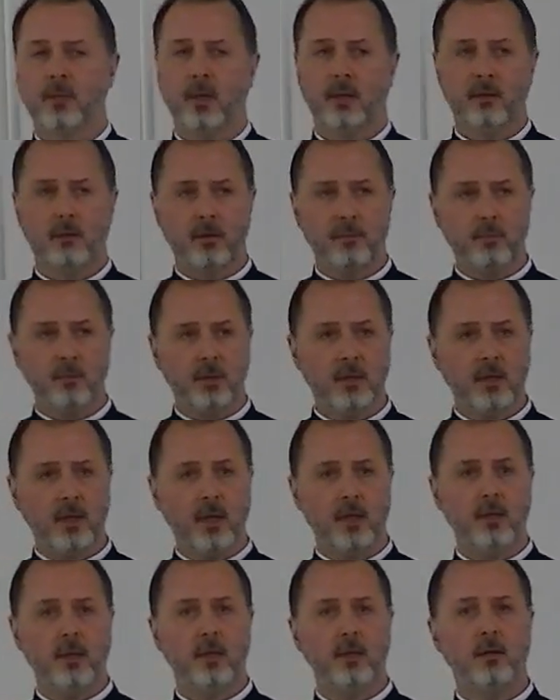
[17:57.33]
In the
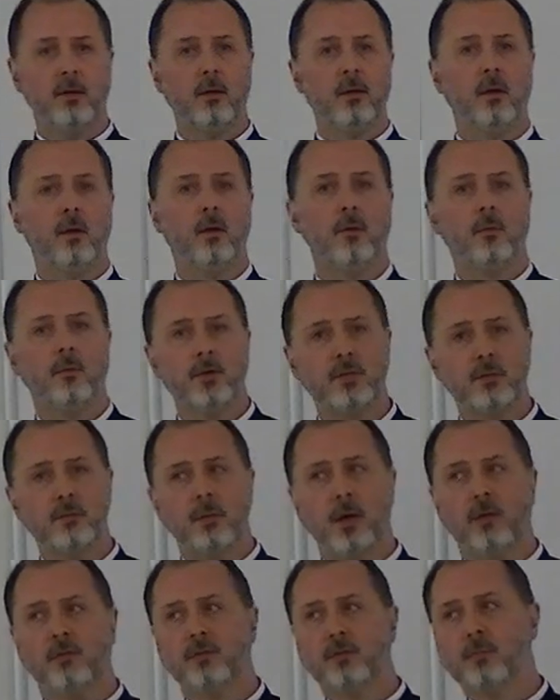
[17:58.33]
beginning was
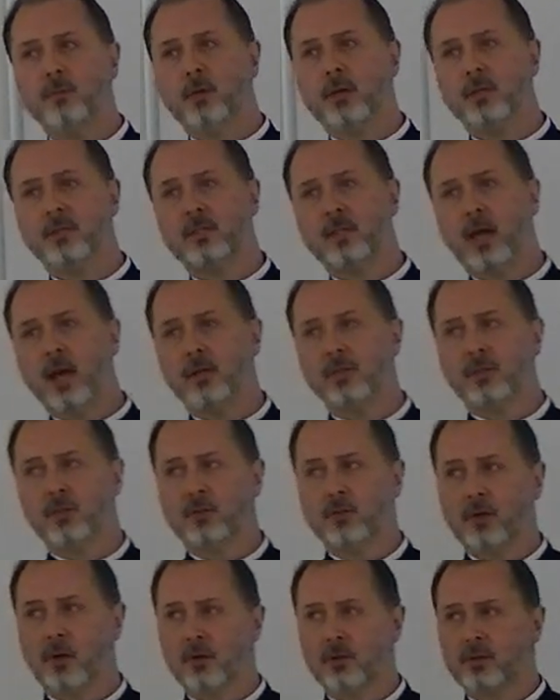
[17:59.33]
meant to be a
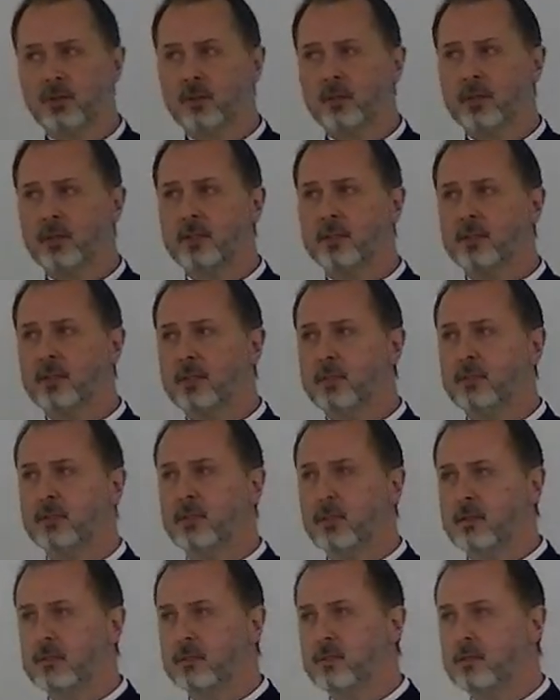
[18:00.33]
sacerdotal
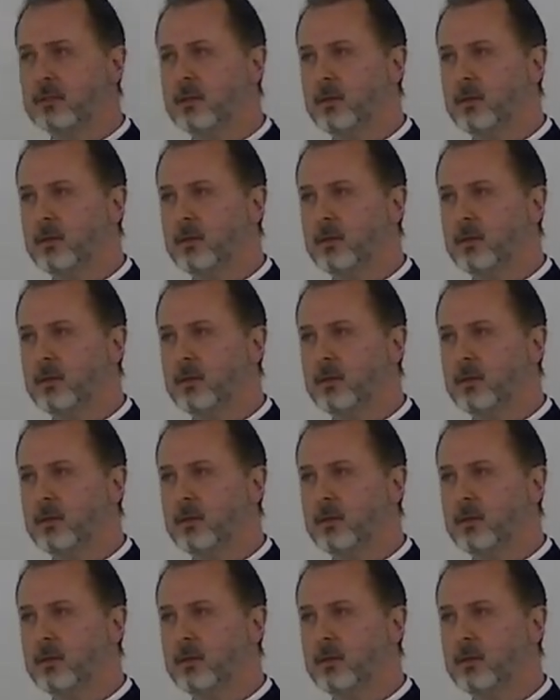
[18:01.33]
existence.